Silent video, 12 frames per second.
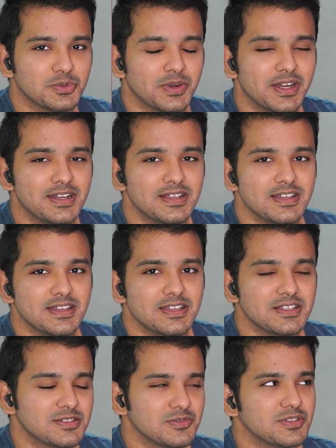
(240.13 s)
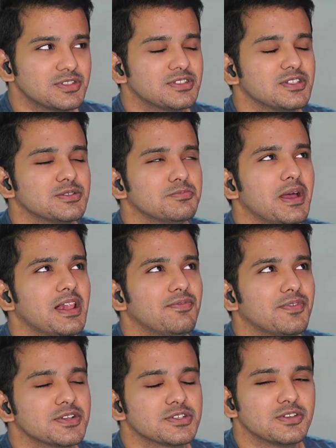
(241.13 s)
right it's, it's just
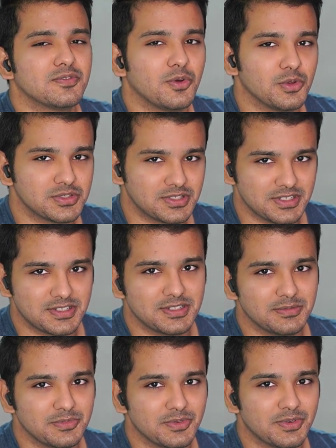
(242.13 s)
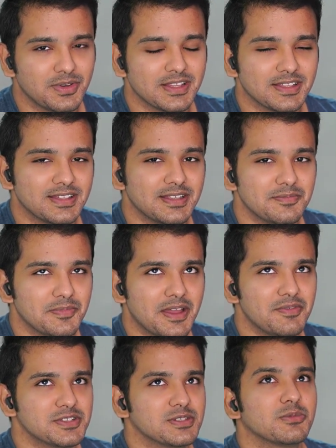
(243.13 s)
malfunction of whole system rather than
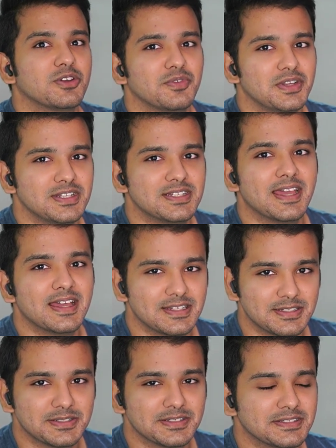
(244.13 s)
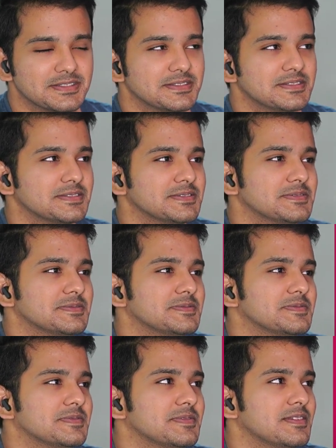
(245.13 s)
having some kind of intent
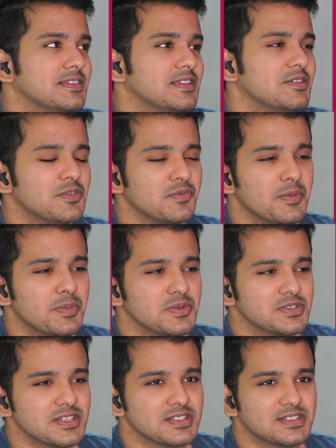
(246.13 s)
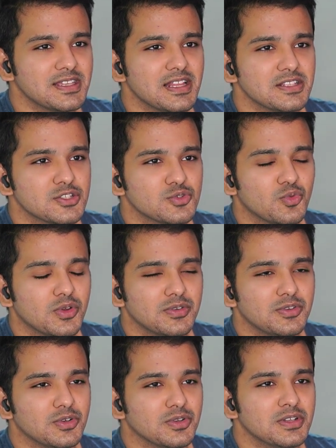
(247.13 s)
even when people say cell just want
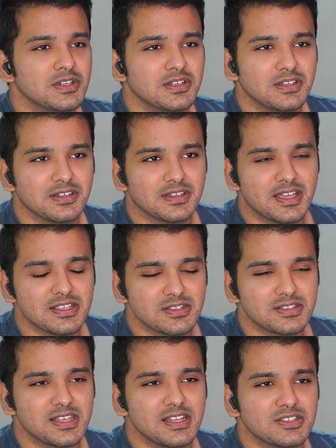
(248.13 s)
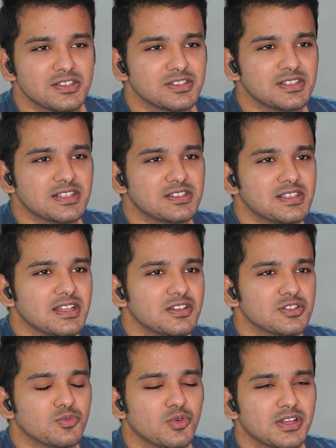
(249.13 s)
you know uh, cancer cell is just that cell
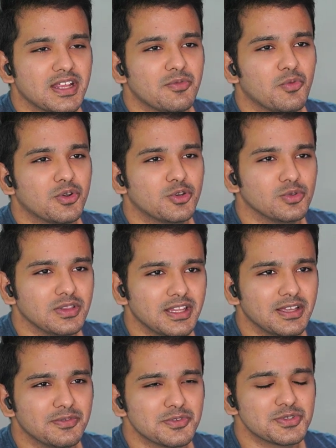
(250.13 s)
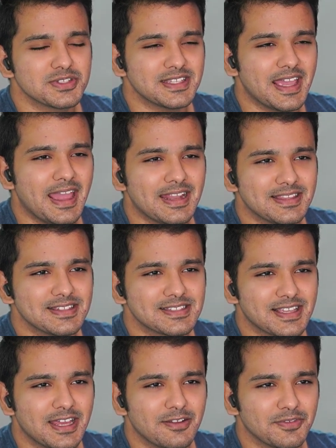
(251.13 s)
doesn't want to die want to live you just add this
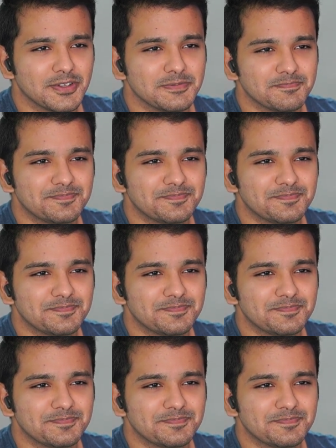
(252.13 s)
kind of a